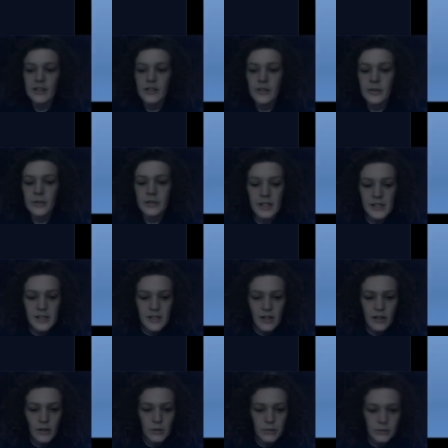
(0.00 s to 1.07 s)
So let's
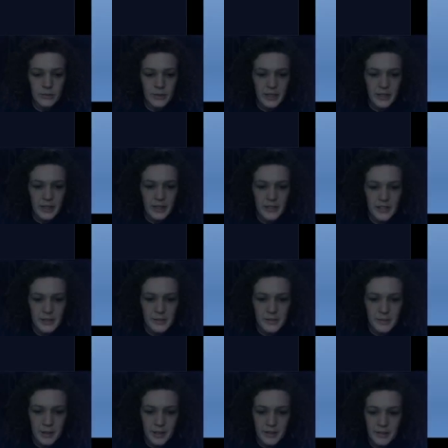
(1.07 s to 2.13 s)
talk, oh, wait, I skipped
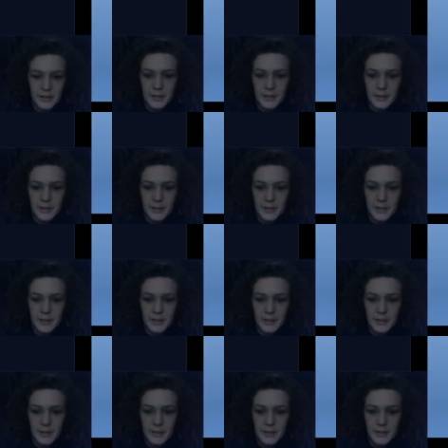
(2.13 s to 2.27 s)
something.